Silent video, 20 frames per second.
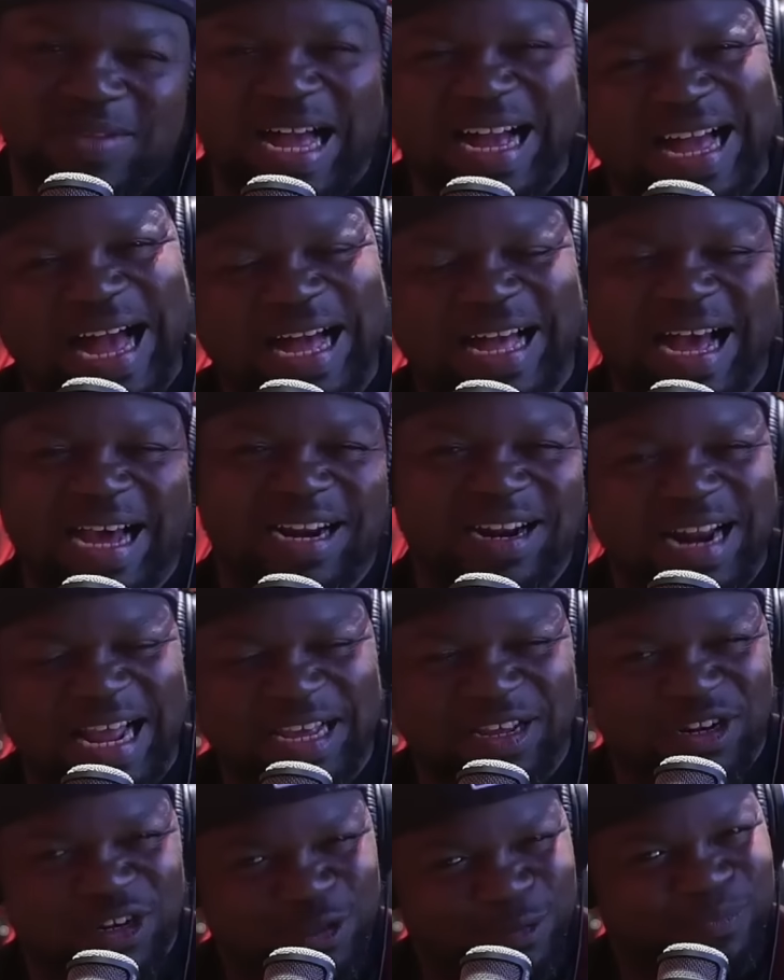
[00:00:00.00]
I kind of like,
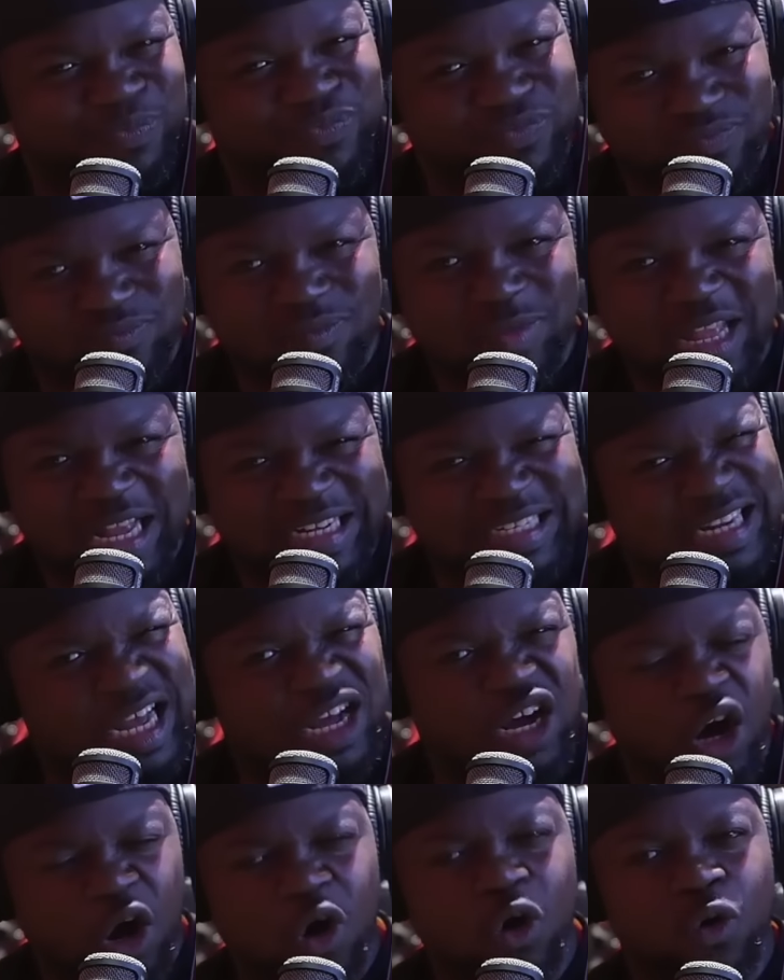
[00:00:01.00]
you know, like
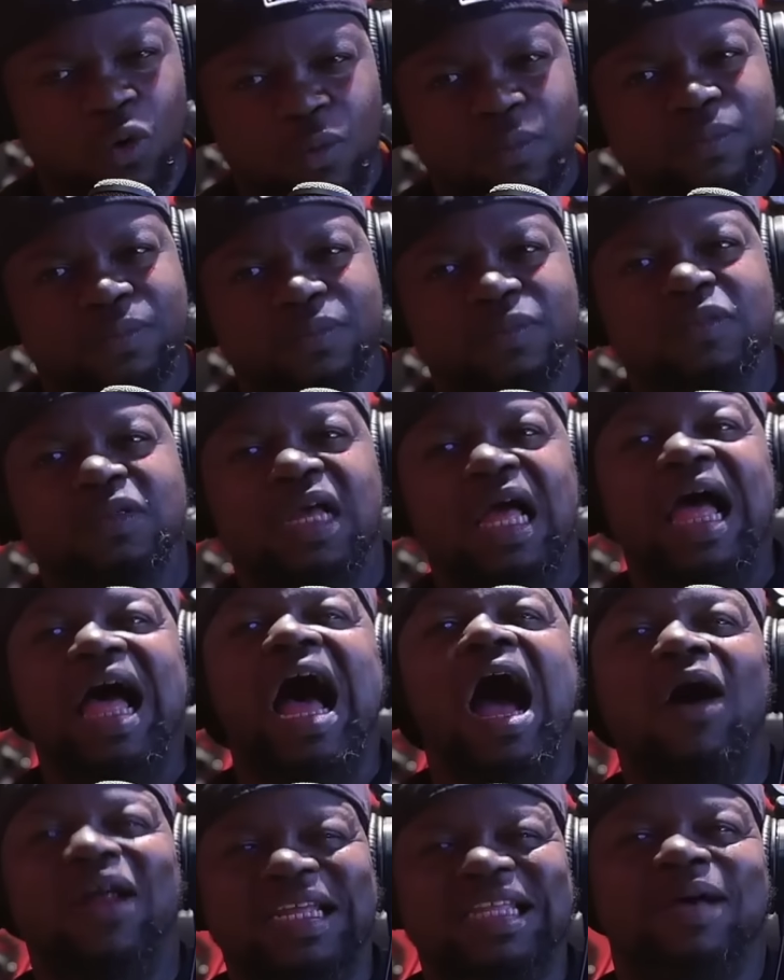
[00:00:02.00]
a hole.
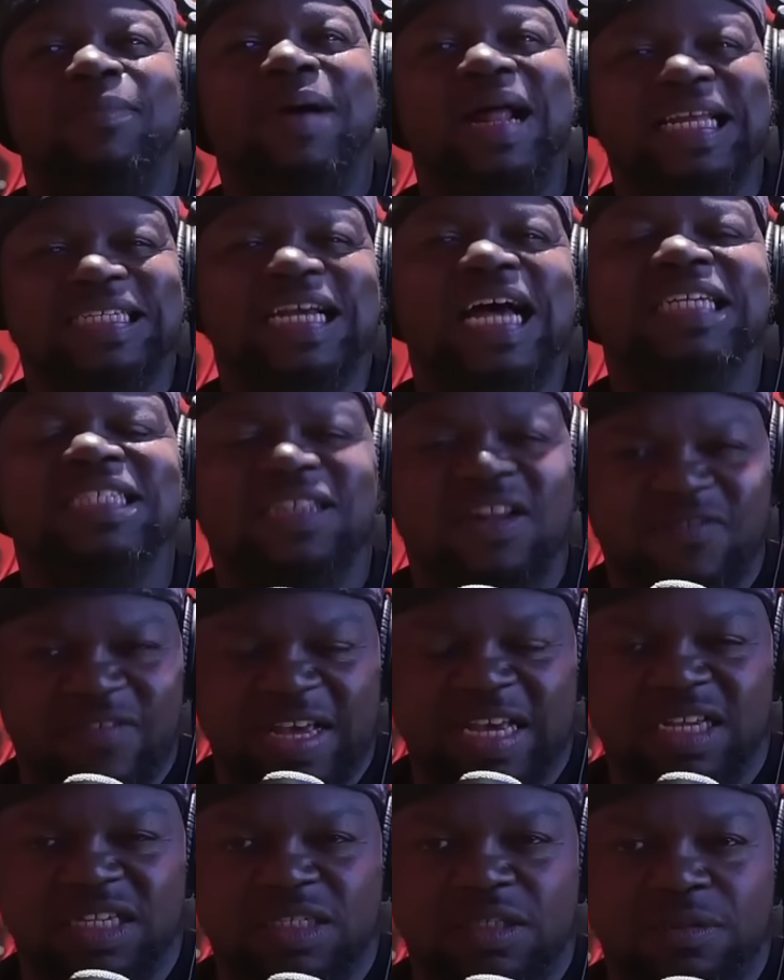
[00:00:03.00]
I like to apologize in
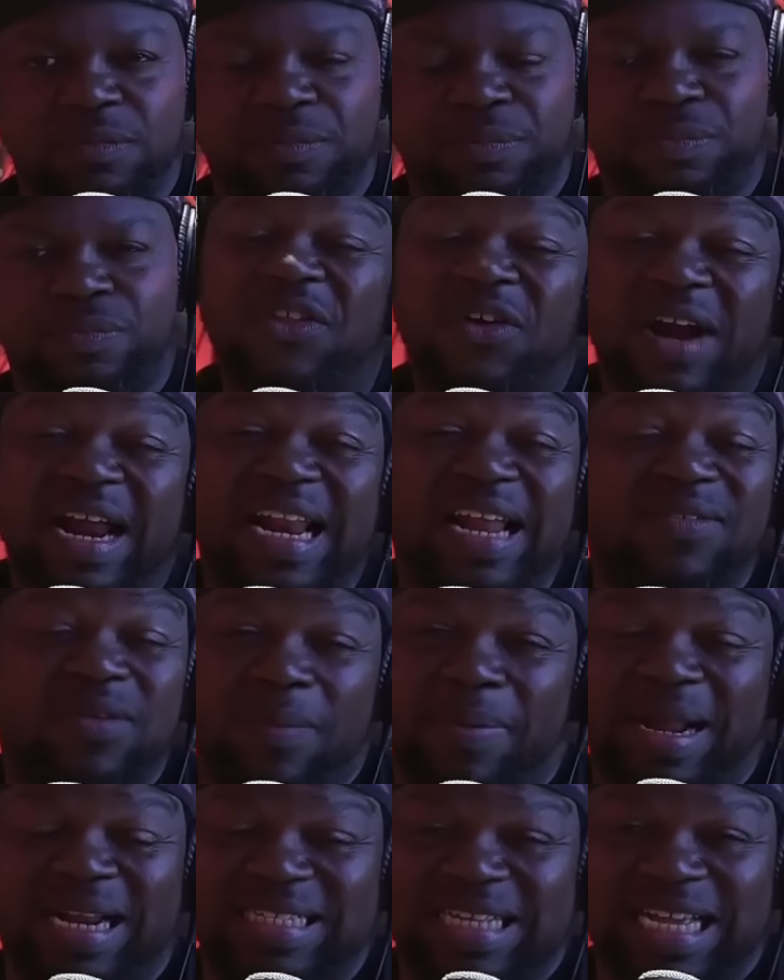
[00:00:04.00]
advance. But I never
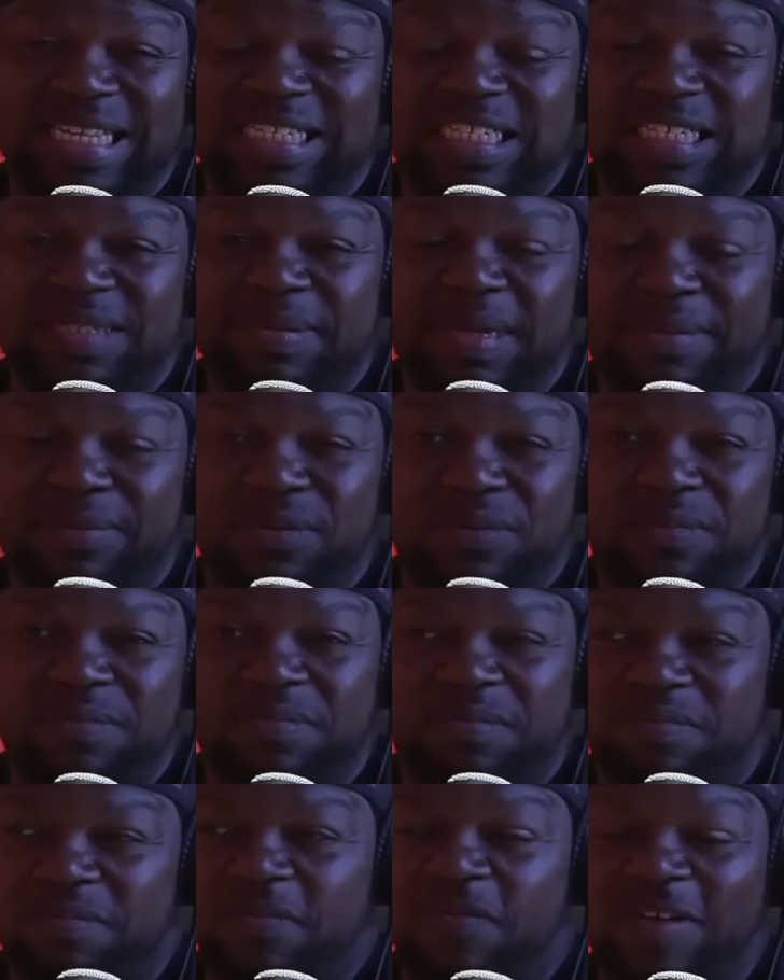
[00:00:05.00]
apologize to these people
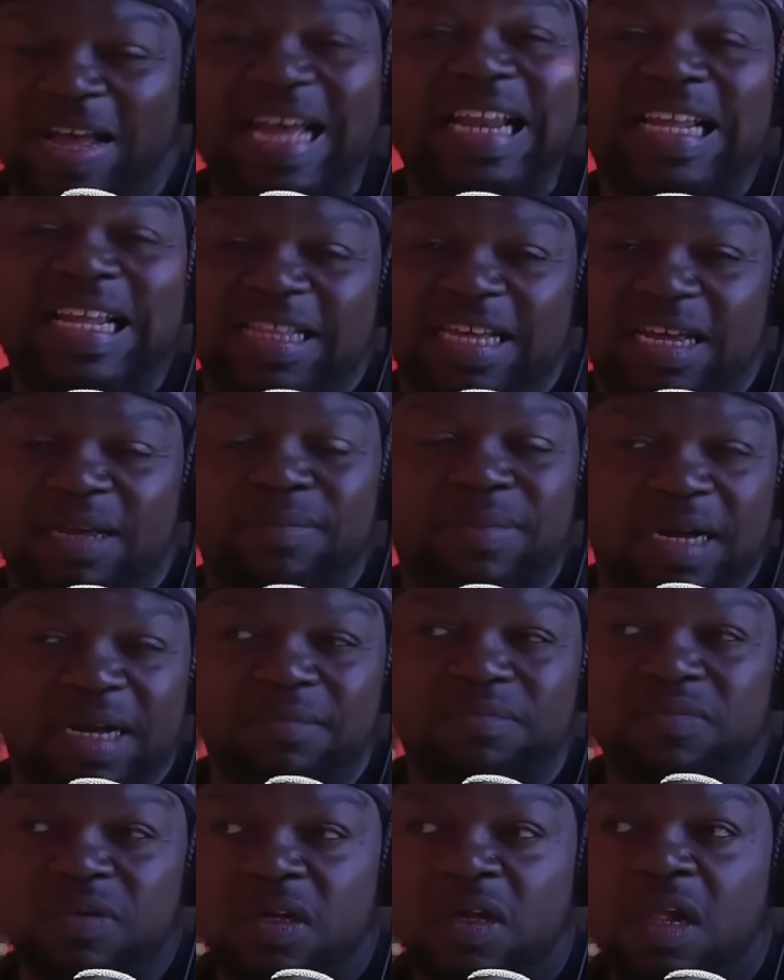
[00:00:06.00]
for anything, but
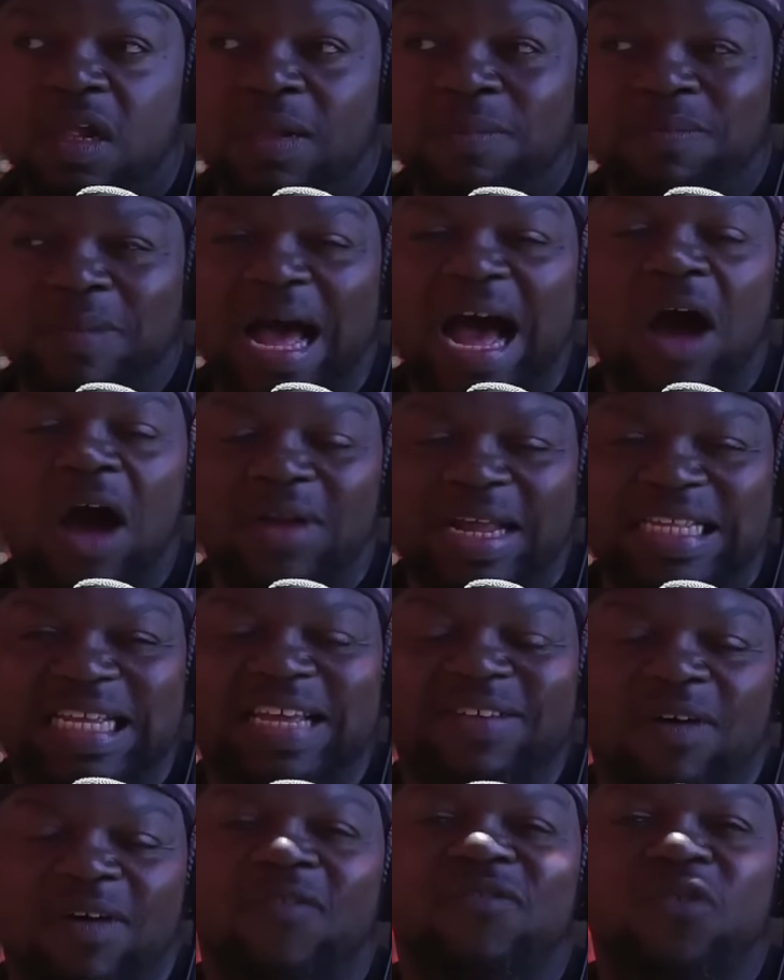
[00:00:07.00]
I don't like to
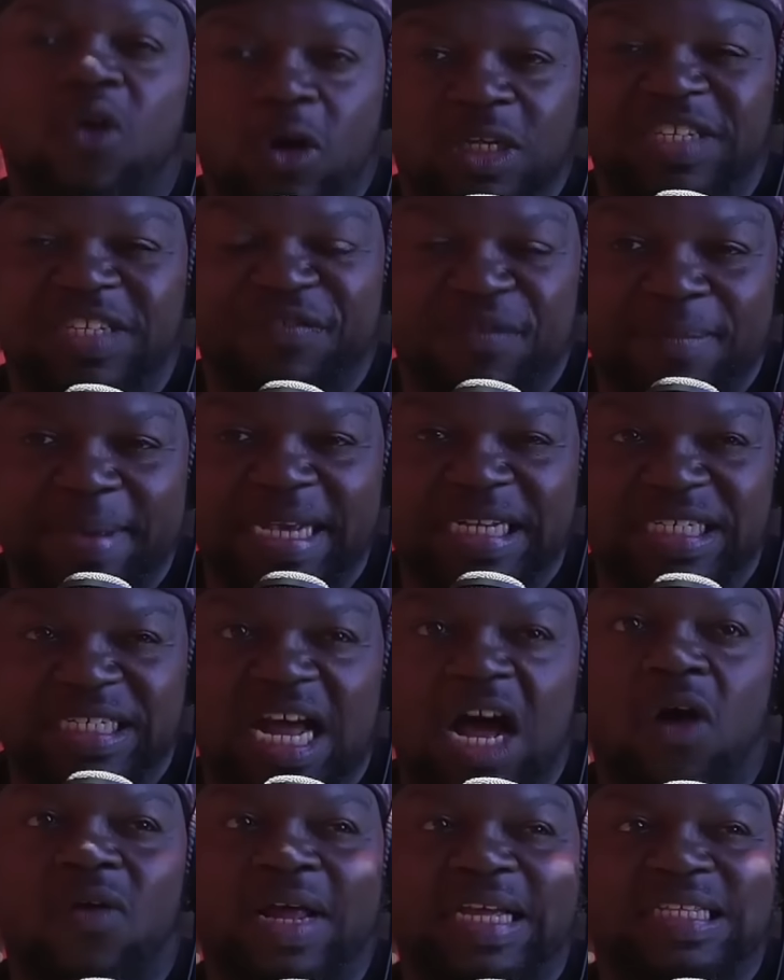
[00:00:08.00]
give out false information. I
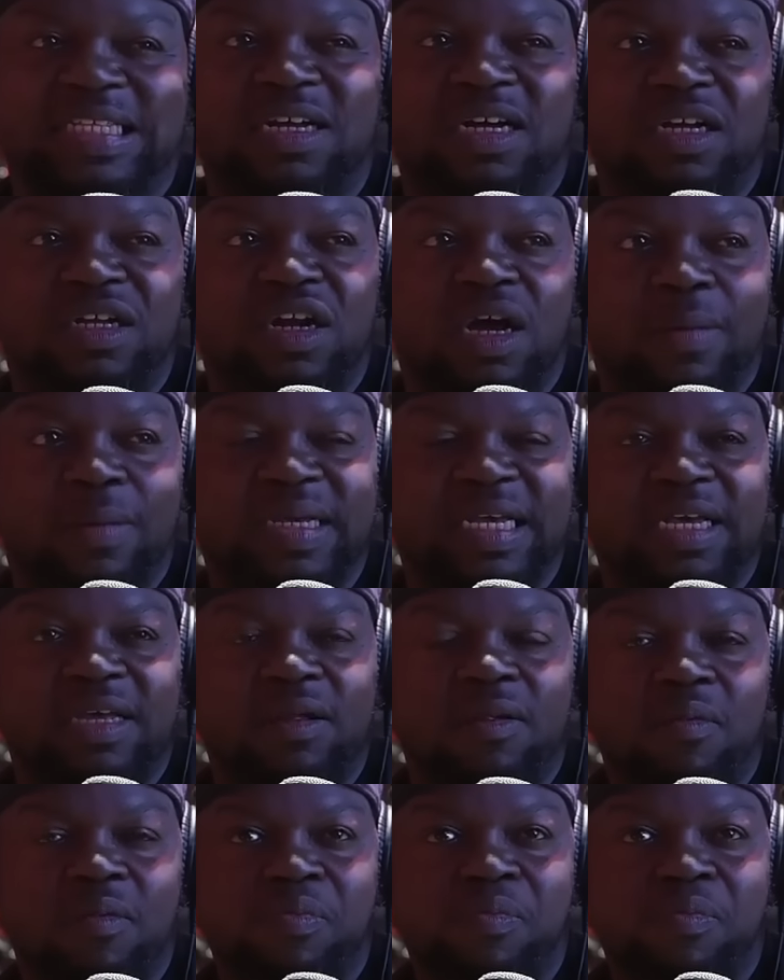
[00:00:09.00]
don't like to, you know what I mean?